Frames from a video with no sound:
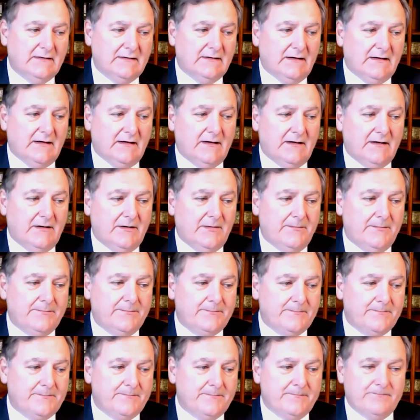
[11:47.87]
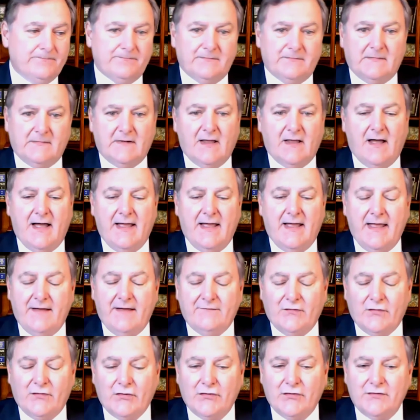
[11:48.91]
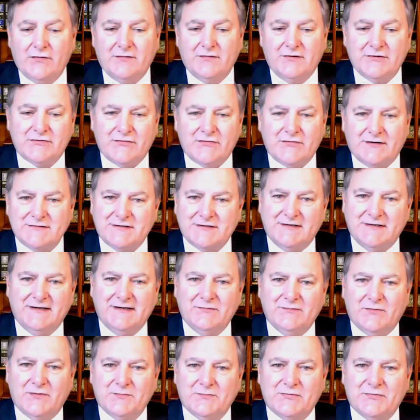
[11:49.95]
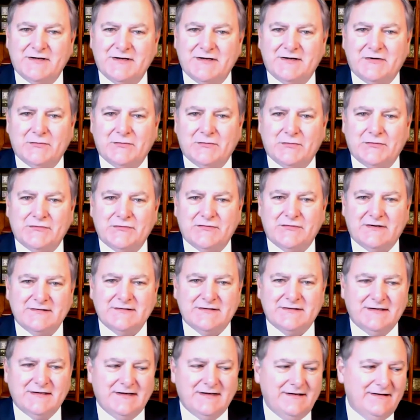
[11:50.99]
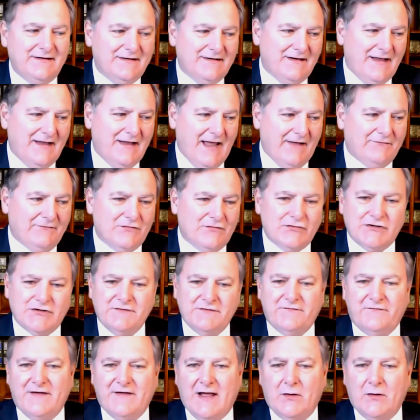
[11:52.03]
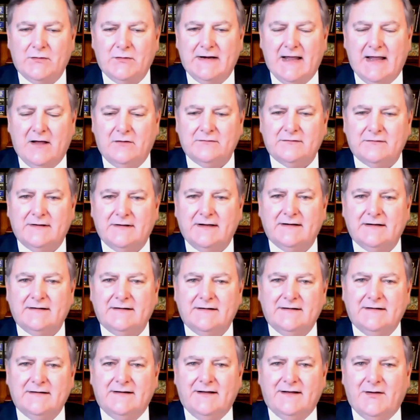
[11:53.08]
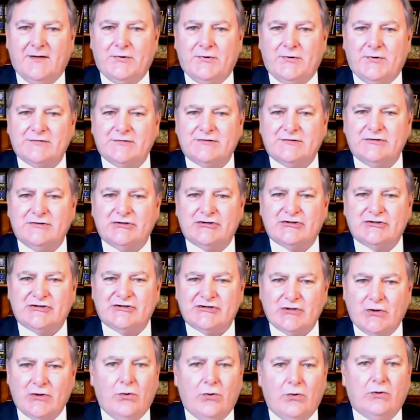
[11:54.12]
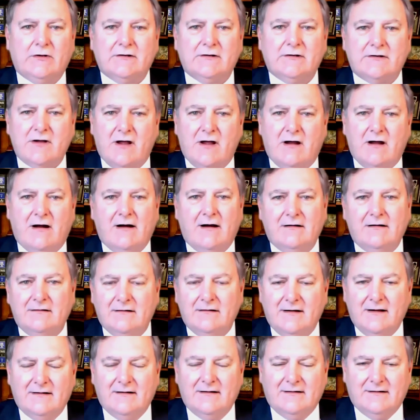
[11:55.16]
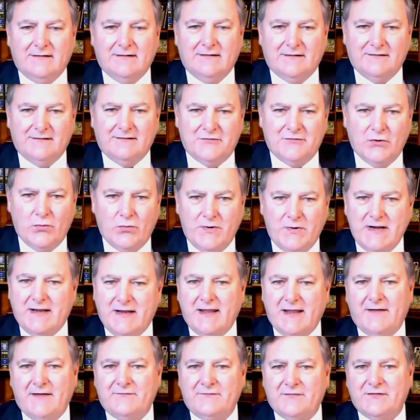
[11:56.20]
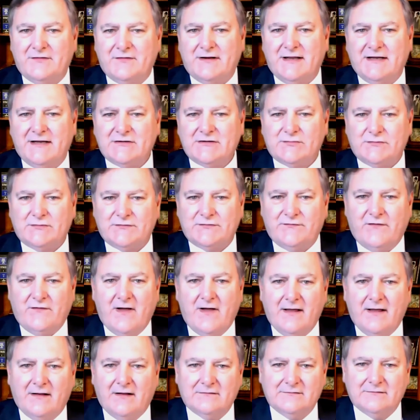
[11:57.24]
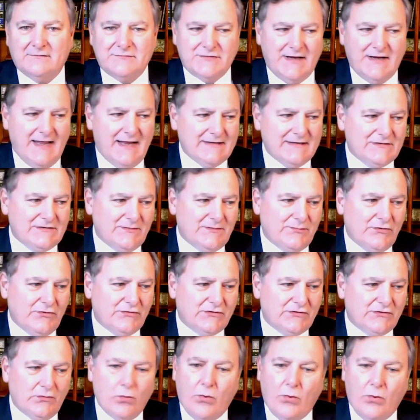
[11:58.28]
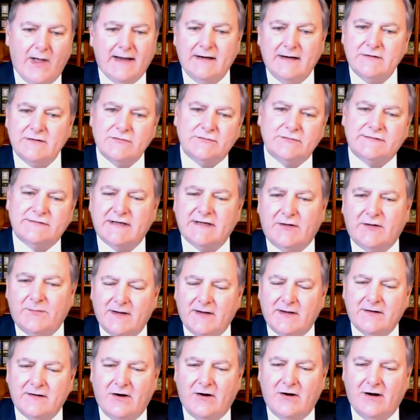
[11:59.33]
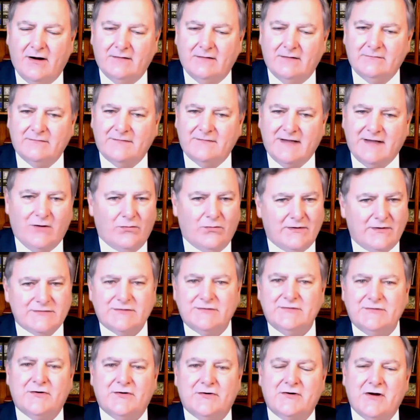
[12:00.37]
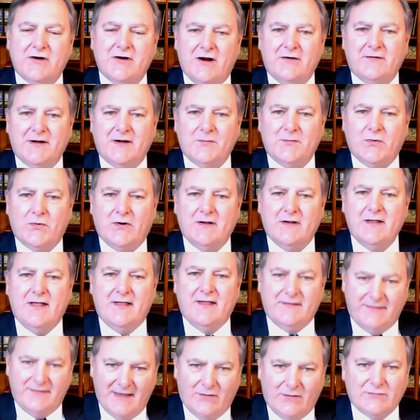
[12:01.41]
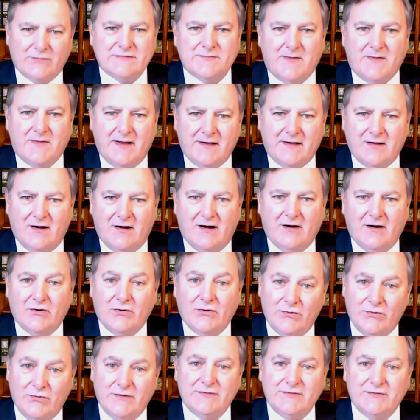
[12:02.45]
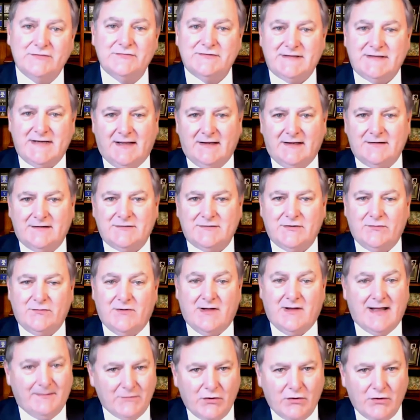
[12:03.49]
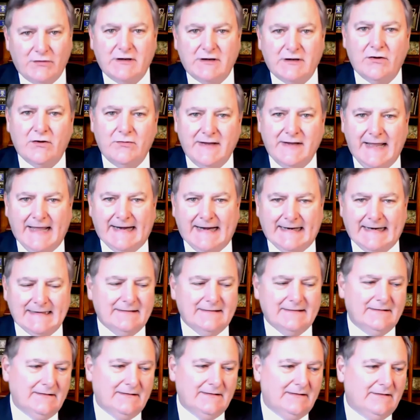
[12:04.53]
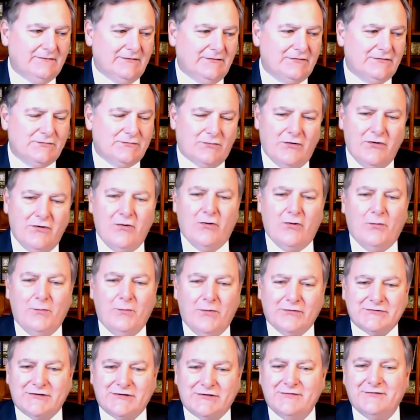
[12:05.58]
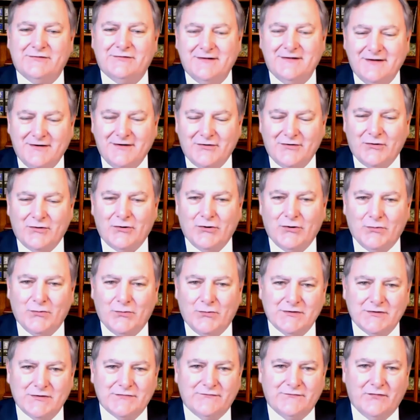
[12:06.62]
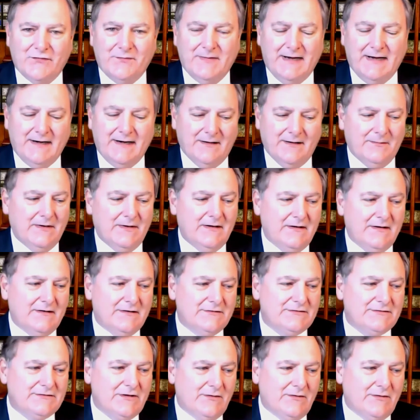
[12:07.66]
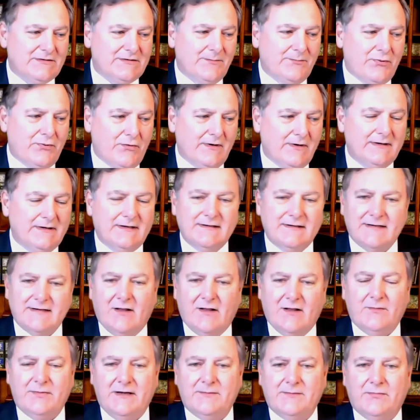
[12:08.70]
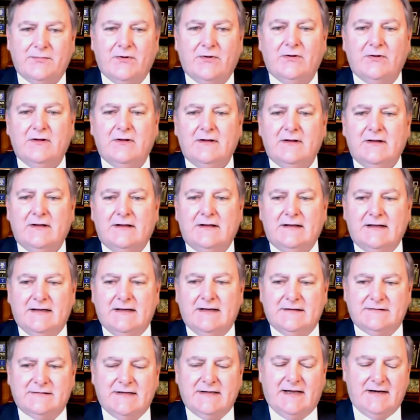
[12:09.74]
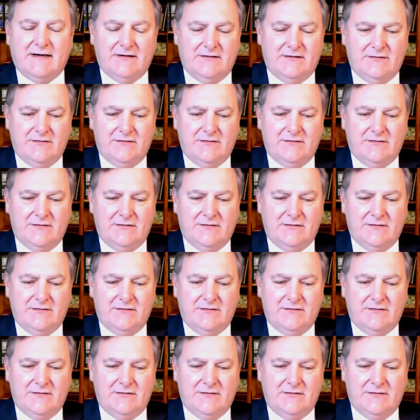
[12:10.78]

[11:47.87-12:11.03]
I have heard one particular trustee, after she found out that a person sold a car the week after the case was filed, she asked the person, "Why did you sell car? That wasn't your car anymore. That was my car. Who did you sell it to? I'm going to go get it." Those were almost her words verbatim. So it's important to tell people is that